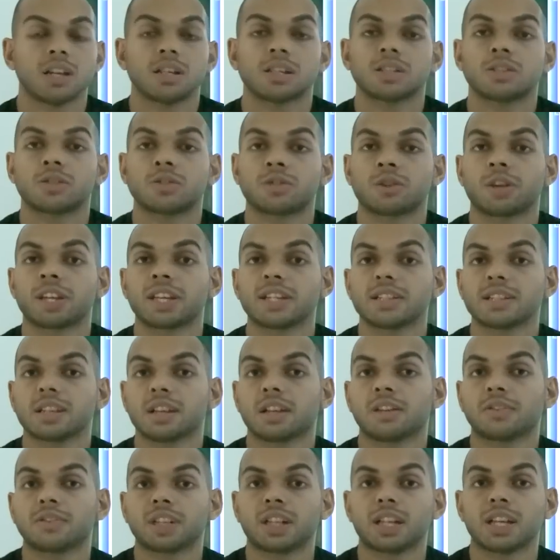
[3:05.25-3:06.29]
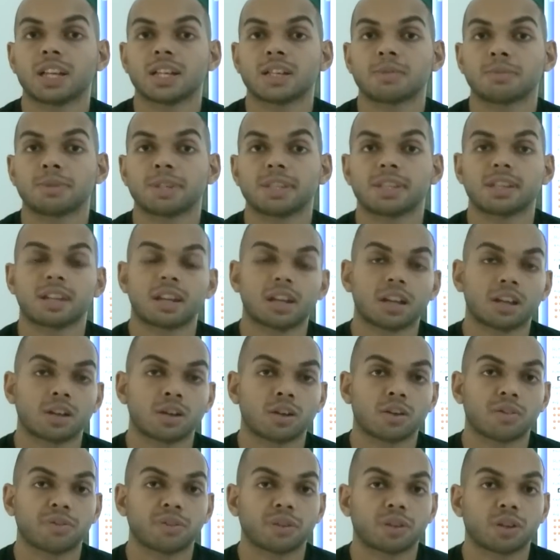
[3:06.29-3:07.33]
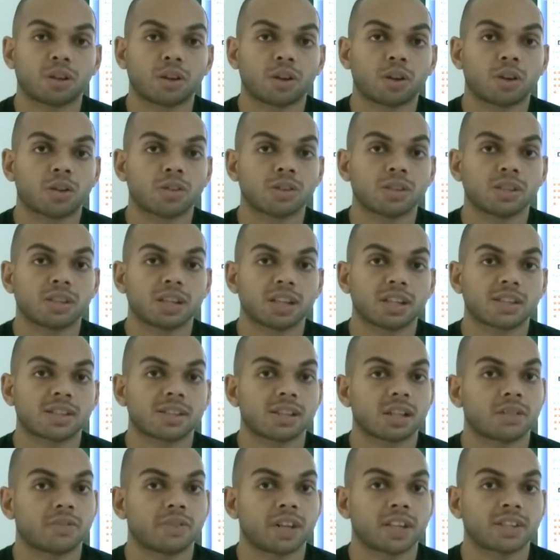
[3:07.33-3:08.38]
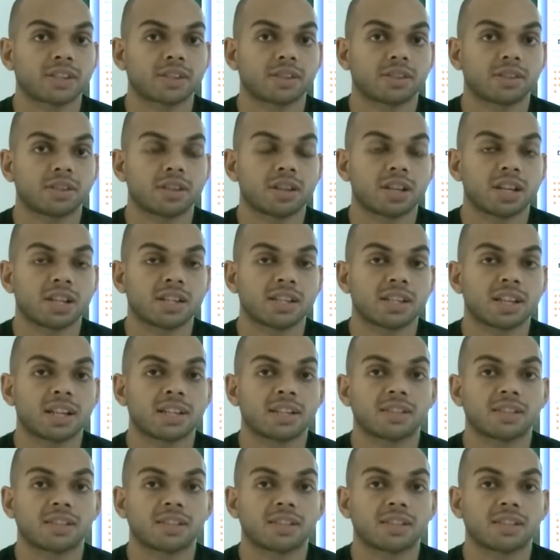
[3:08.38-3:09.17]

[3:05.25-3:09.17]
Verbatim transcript: So today's deal of the day is basically an offer on Logitech's set of accessories that